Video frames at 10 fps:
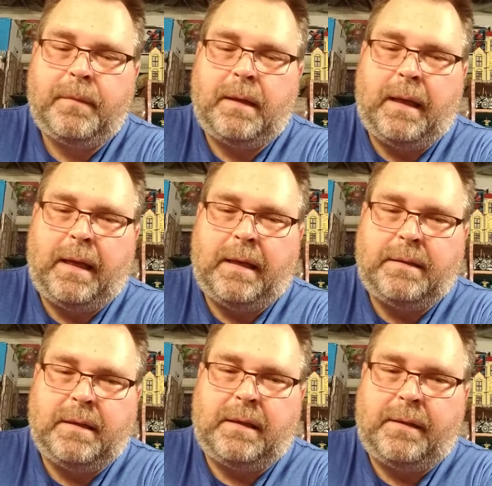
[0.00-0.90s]

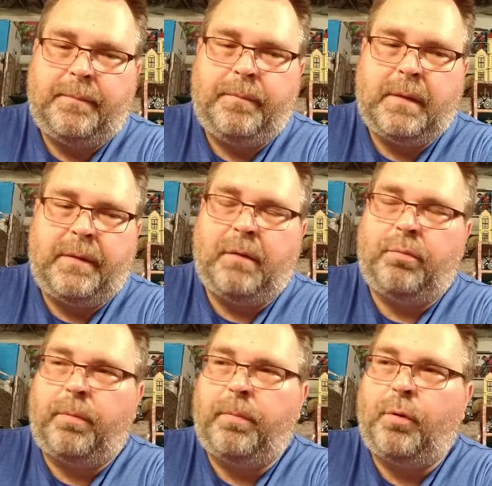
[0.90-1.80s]
And they
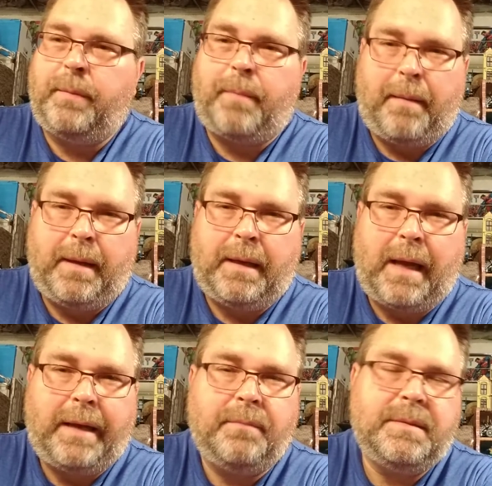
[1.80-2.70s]
were promoting Batman
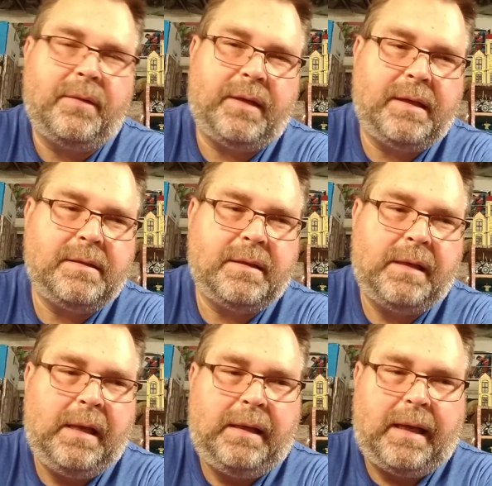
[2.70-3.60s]
items and things.
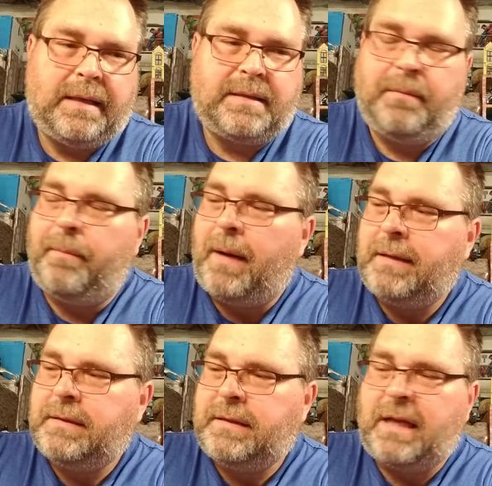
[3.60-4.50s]
And some of the
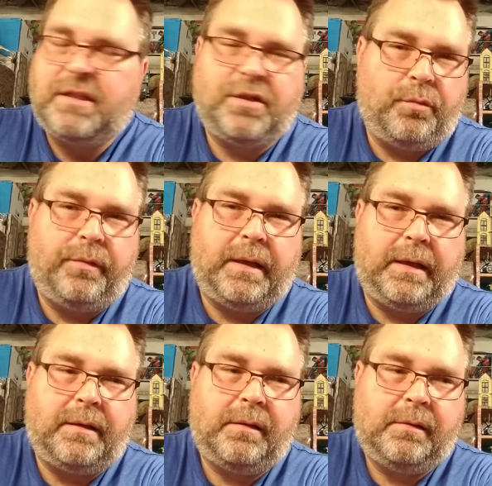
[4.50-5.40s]
boxes got sold
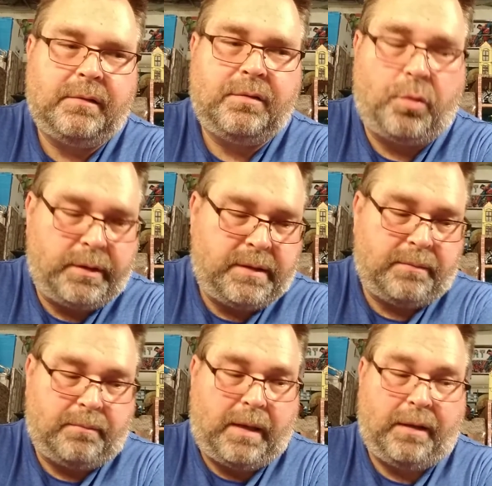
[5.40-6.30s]
then, according
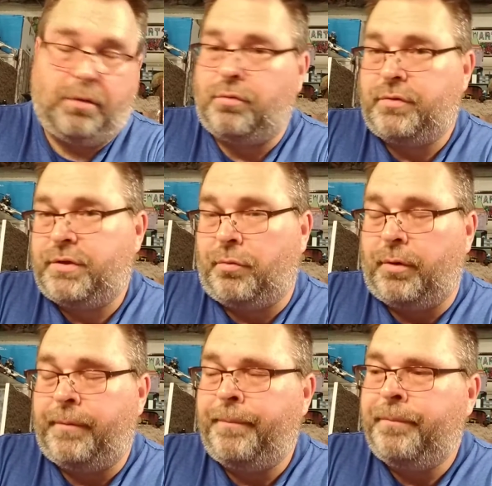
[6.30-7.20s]
to my local
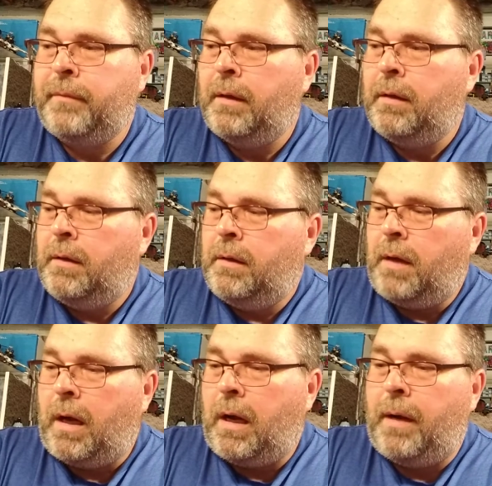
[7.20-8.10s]
store.
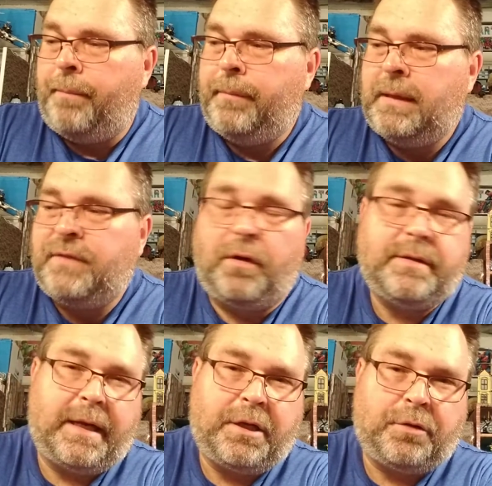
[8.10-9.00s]
As far
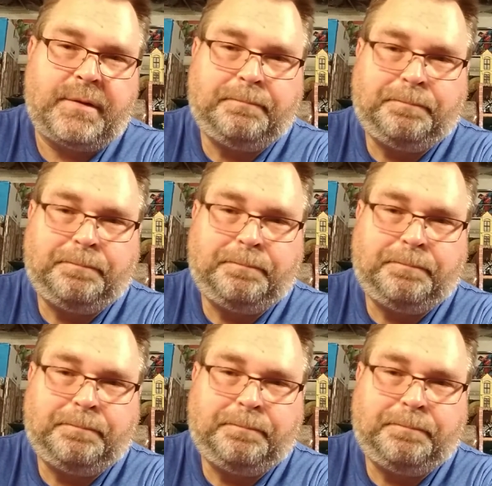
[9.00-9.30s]
as that goes.